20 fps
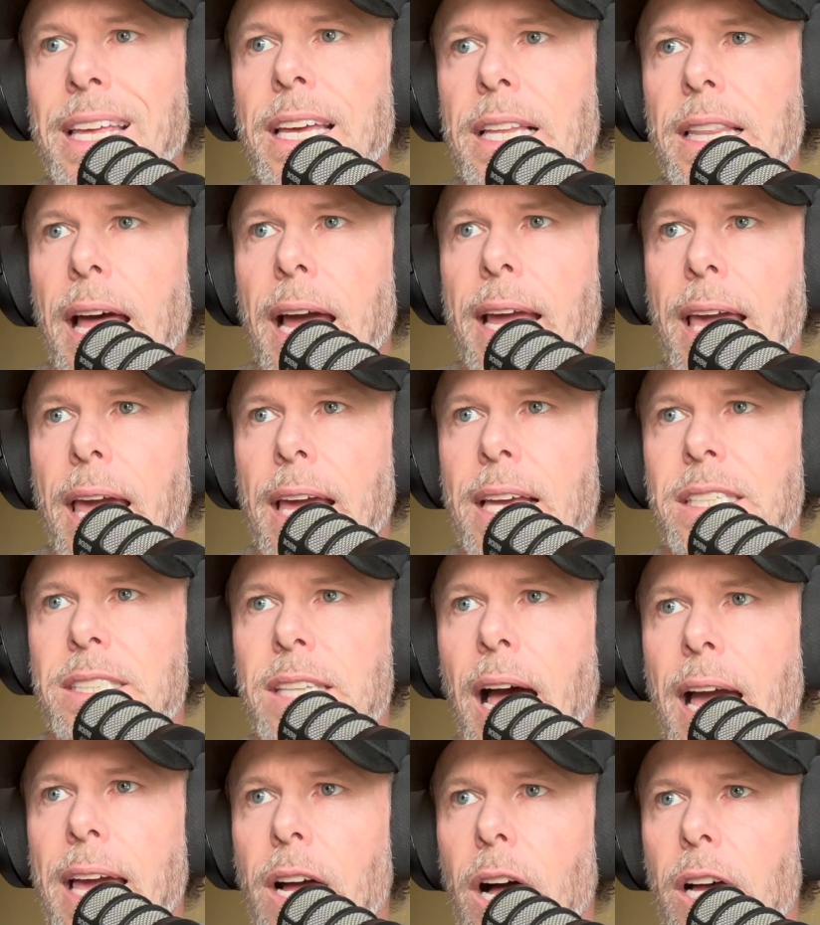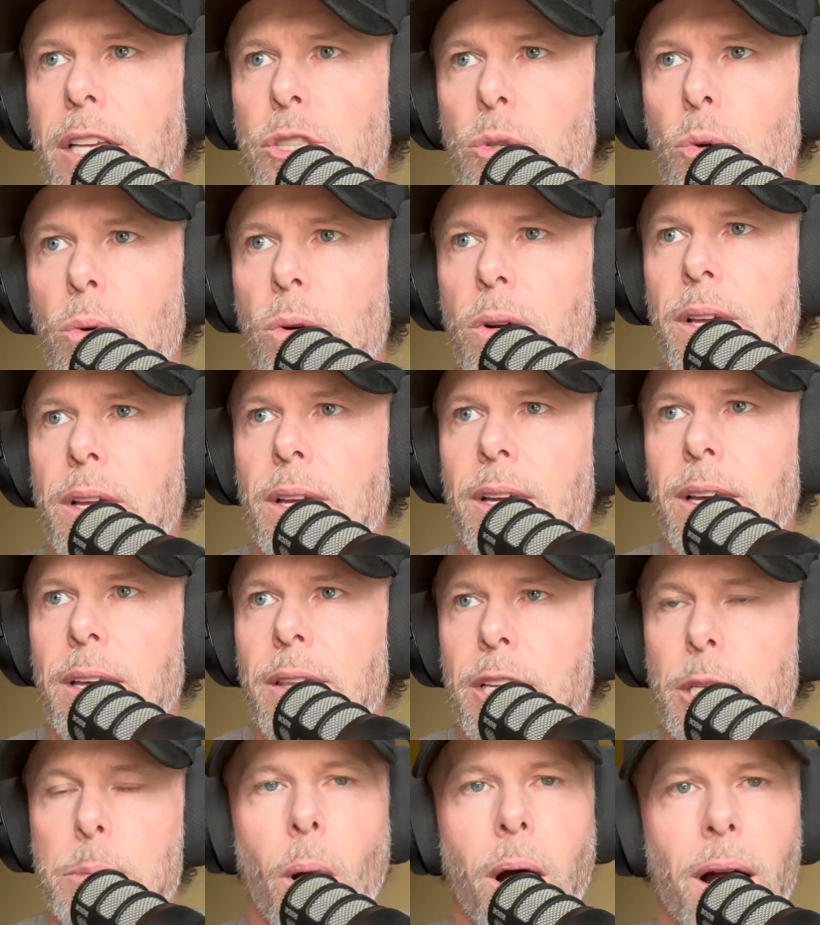like a side hustle.
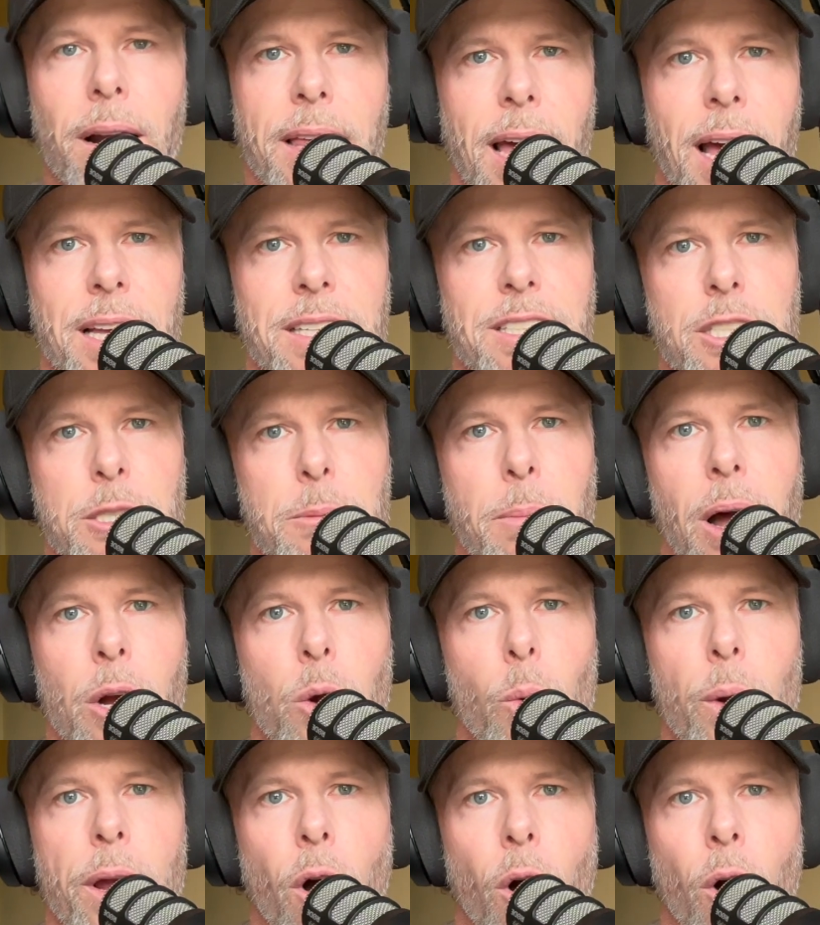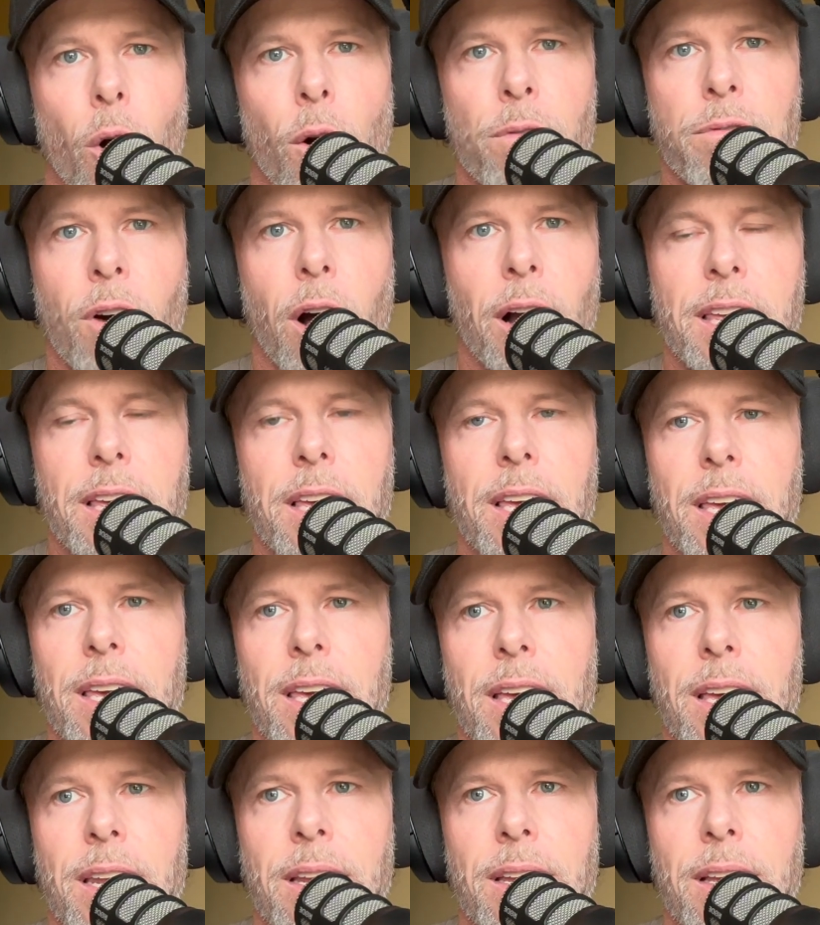This podcast is about going all fucking
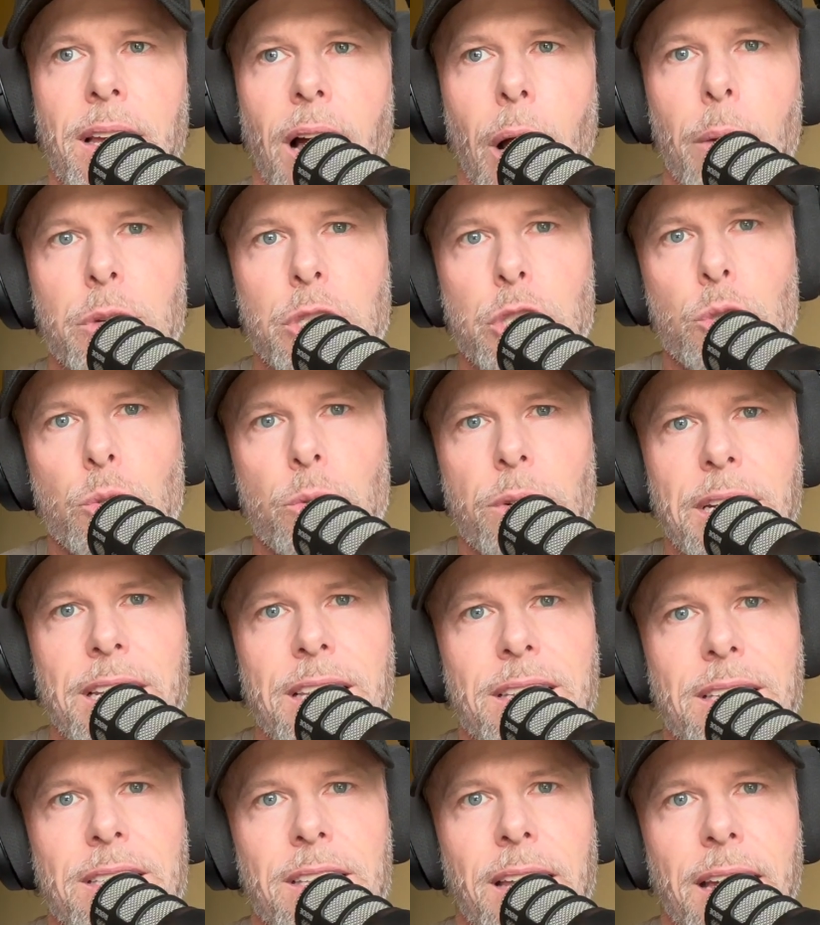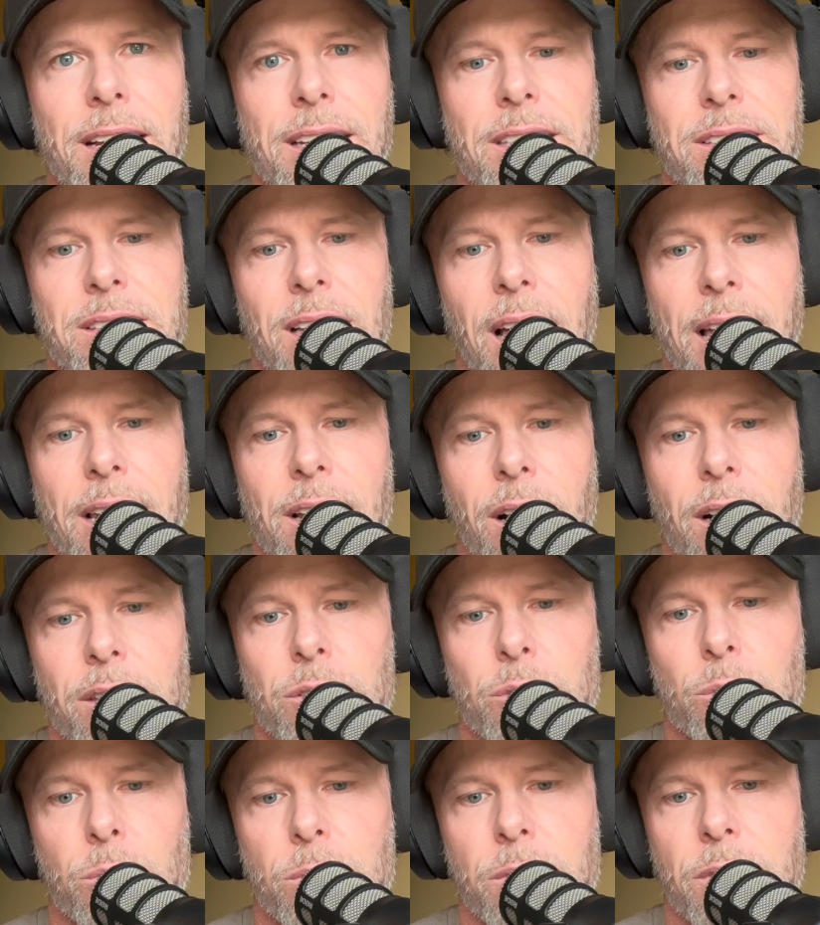in. I was treating this like a side
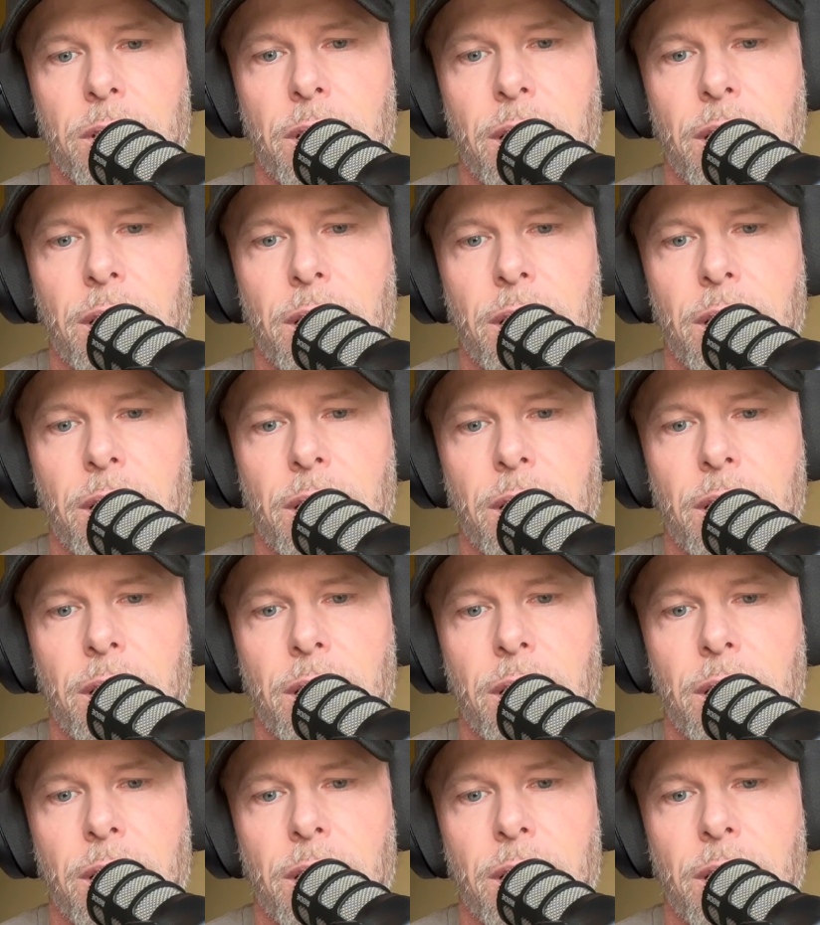hustle.